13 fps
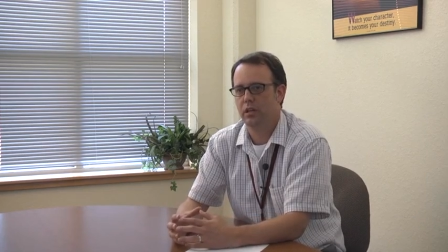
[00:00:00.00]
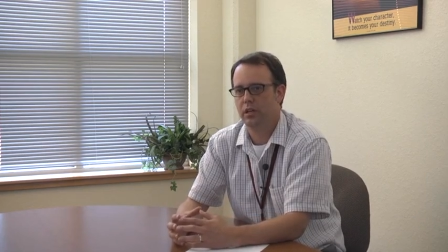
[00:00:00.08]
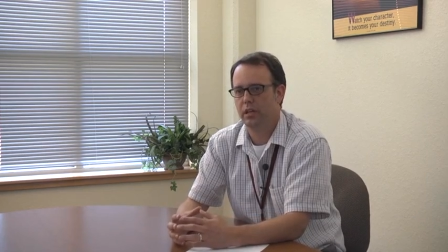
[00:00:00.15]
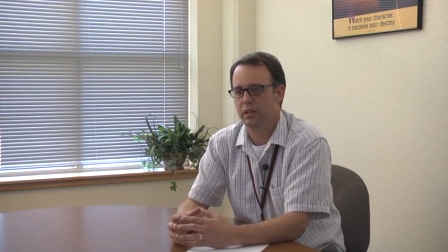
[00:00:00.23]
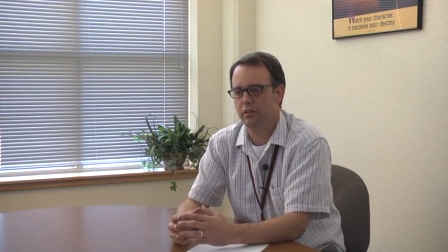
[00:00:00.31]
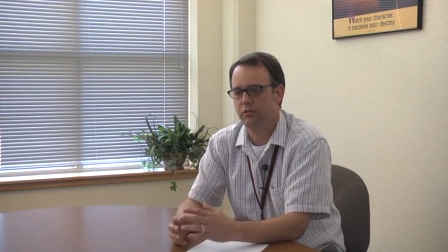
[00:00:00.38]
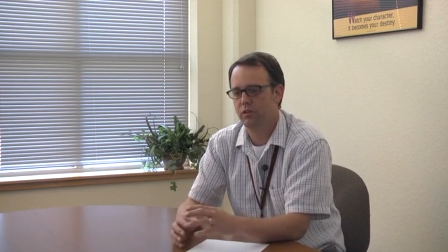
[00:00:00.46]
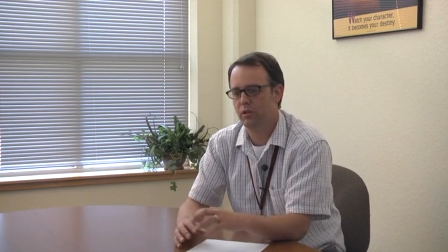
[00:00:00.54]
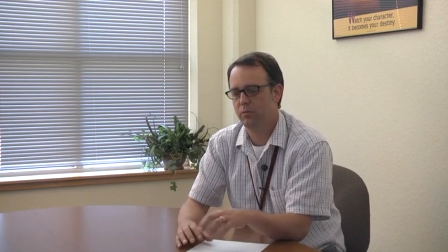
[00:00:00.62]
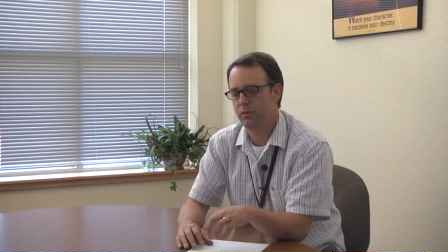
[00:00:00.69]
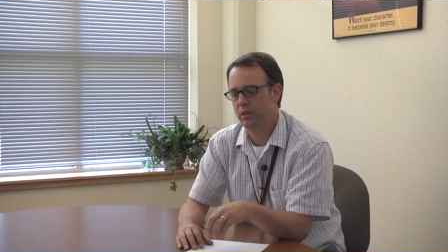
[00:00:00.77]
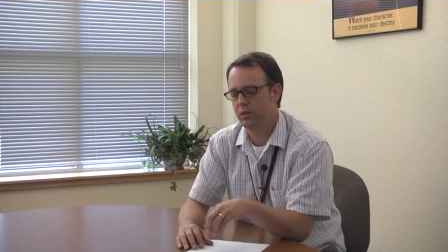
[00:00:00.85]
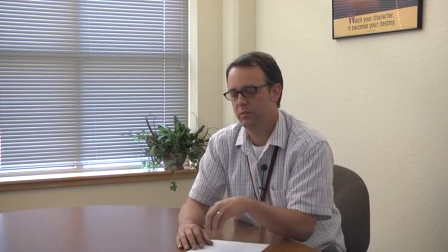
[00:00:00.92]
and it showed
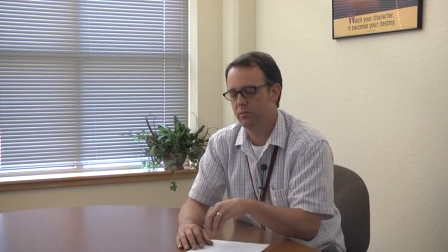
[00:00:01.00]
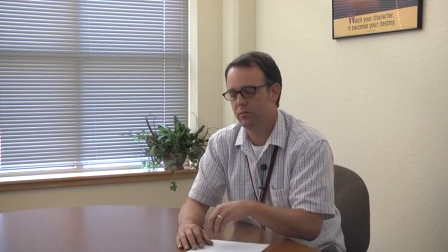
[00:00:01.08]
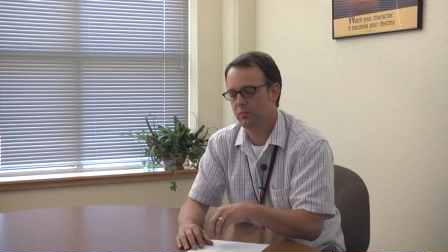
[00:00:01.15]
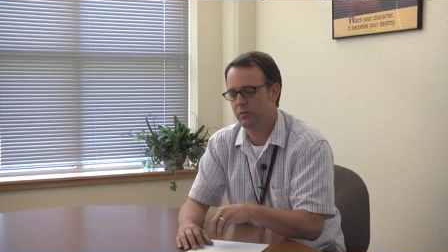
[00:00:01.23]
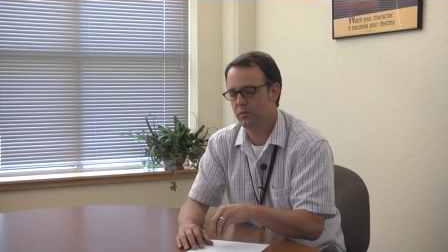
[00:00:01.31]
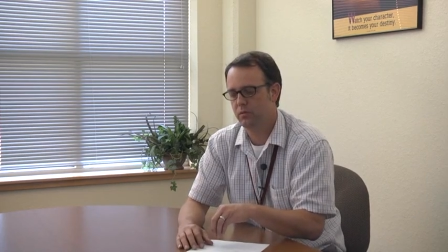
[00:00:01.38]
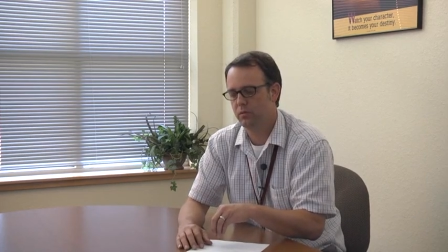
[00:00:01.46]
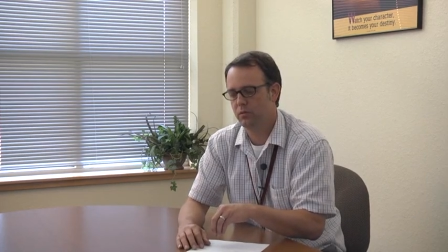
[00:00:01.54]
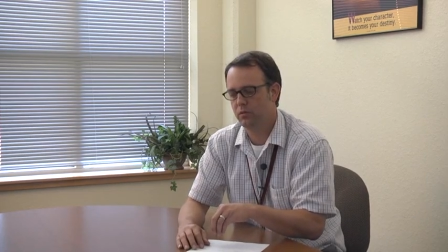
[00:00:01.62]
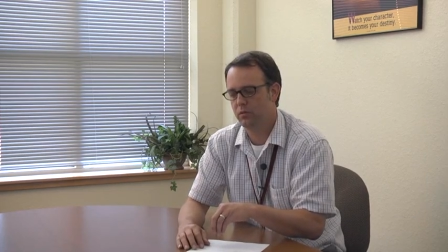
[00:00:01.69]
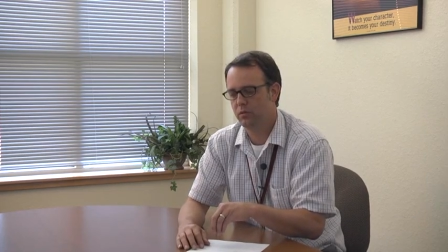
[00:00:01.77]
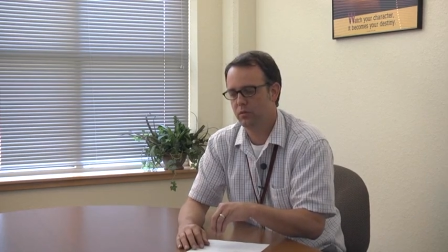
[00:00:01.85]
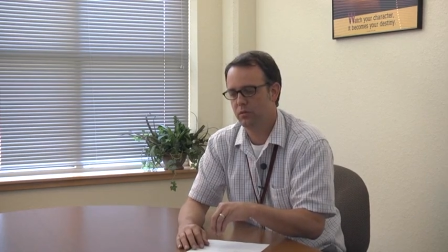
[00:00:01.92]
me
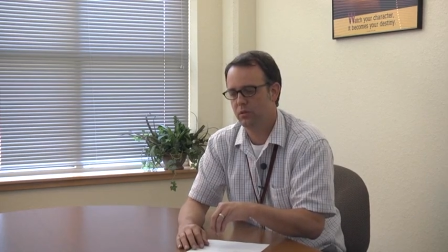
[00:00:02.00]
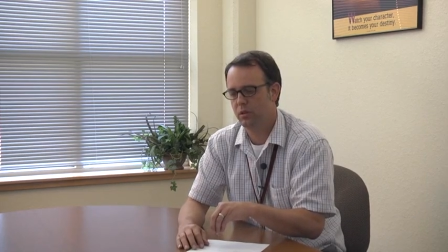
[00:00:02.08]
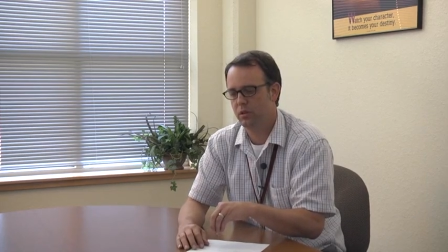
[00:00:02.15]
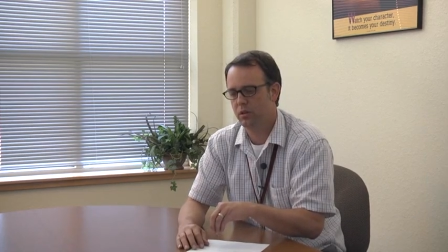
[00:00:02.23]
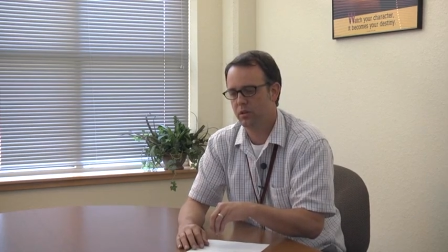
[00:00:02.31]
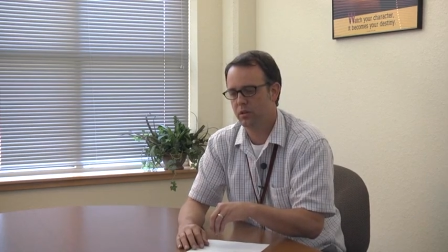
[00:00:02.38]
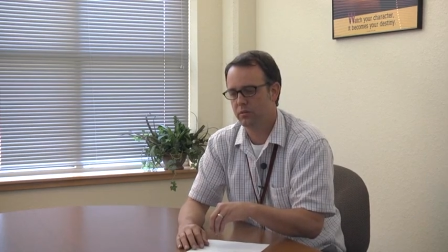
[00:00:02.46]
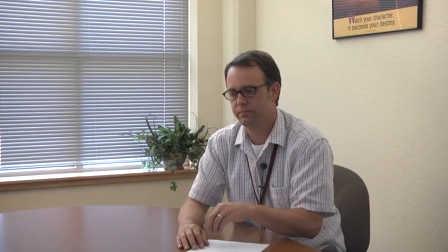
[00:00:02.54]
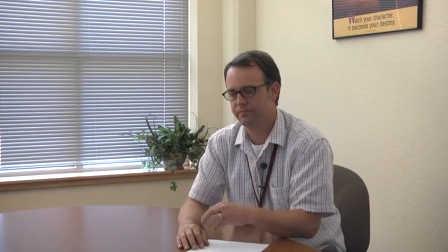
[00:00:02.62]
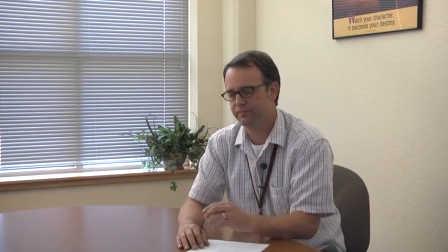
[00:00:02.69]
the